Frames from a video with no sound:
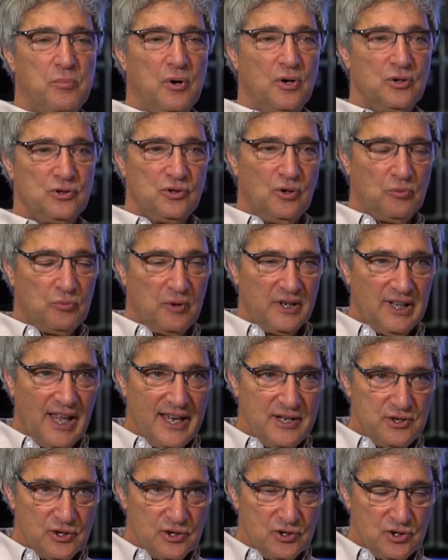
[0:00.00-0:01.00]
personal
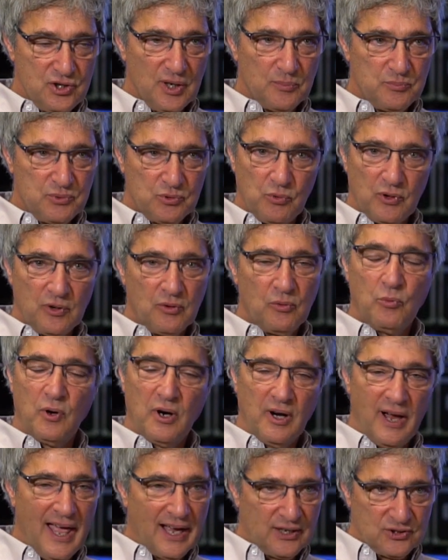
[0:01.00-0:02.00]
relationships were,
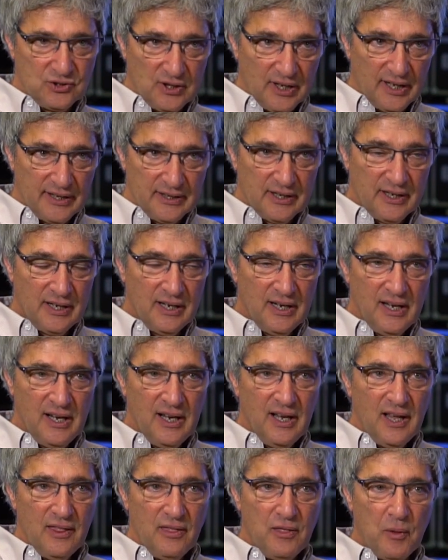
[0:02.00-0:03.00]
were excellent.
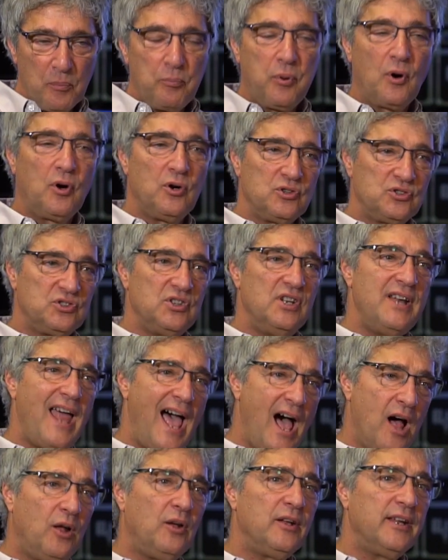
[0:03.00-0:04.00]
The
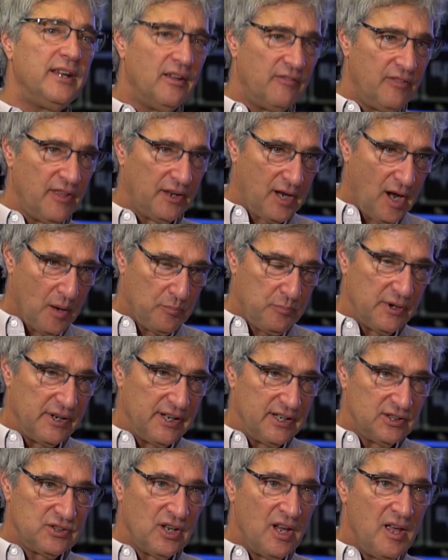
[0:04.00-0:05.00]
personality of the
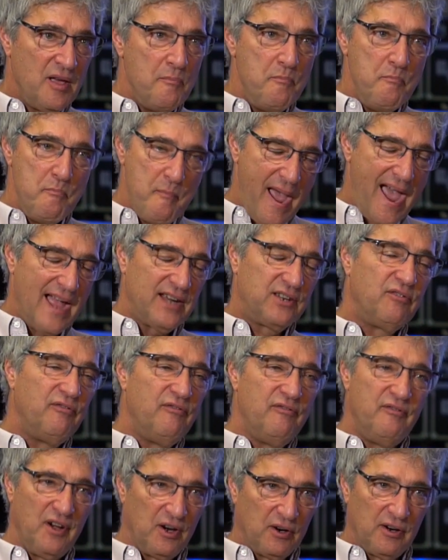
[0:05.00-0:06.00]
companies matched
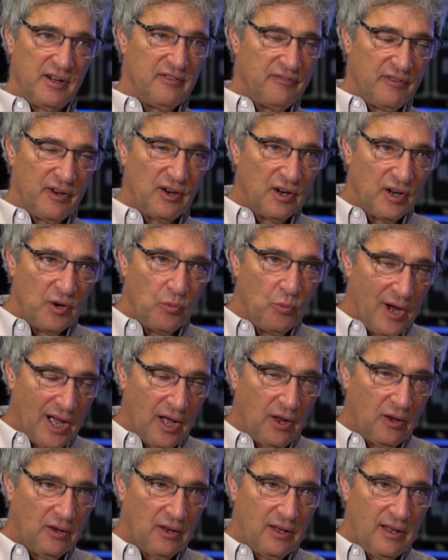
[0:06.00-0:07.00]
very, very
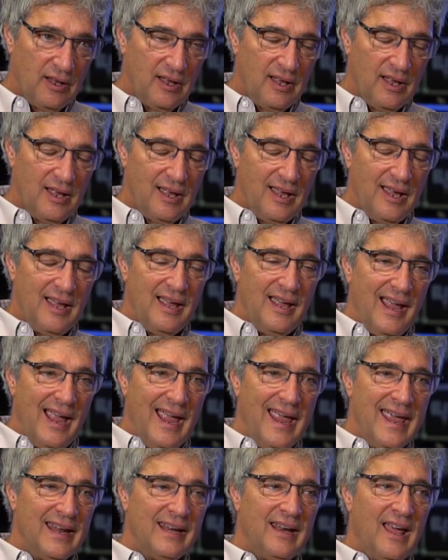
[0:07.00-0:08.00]
well.
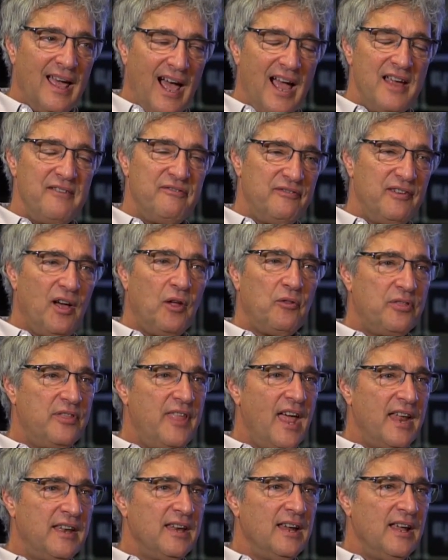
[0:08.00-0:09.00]
And I felt
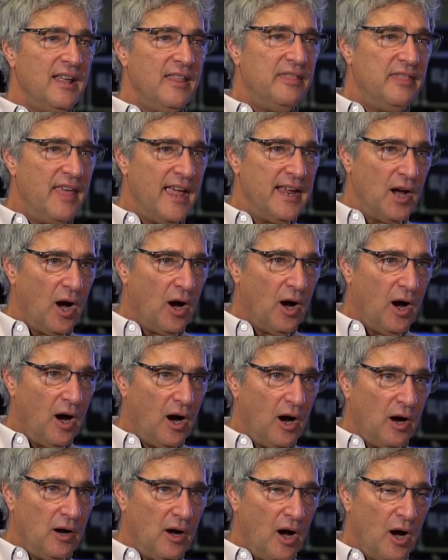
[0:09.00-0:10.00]
that they
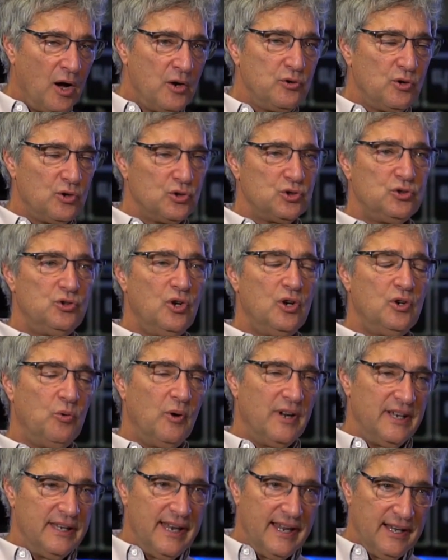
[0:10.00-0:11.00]
understood
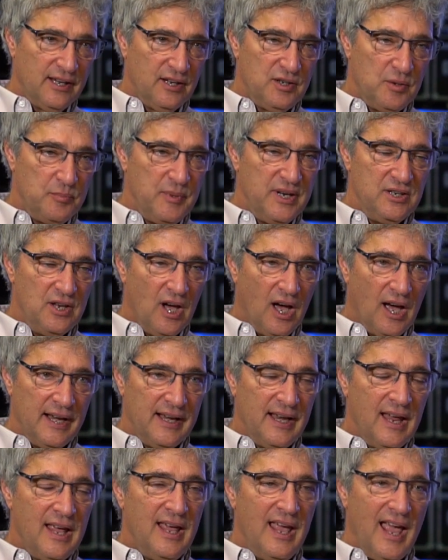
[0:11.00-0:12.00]
what needed to be
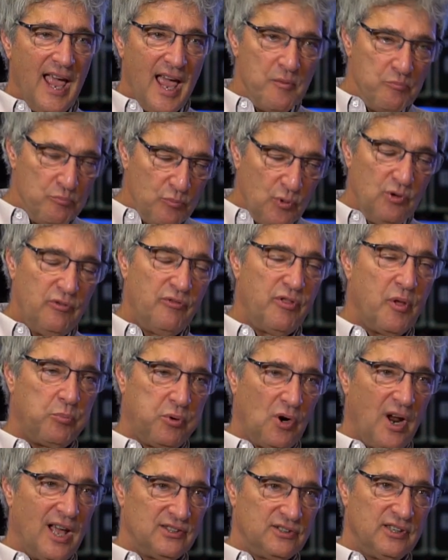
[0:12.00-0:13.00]
done and moved the
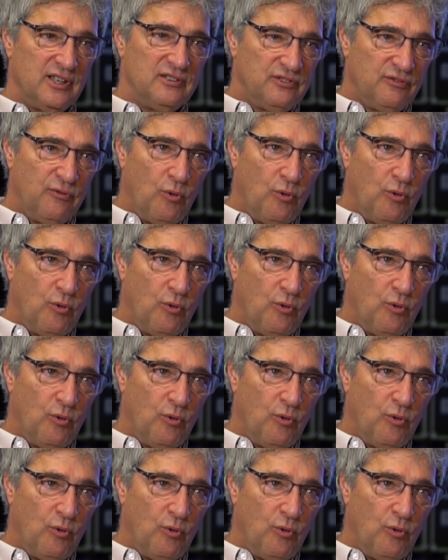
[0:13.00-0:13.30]
process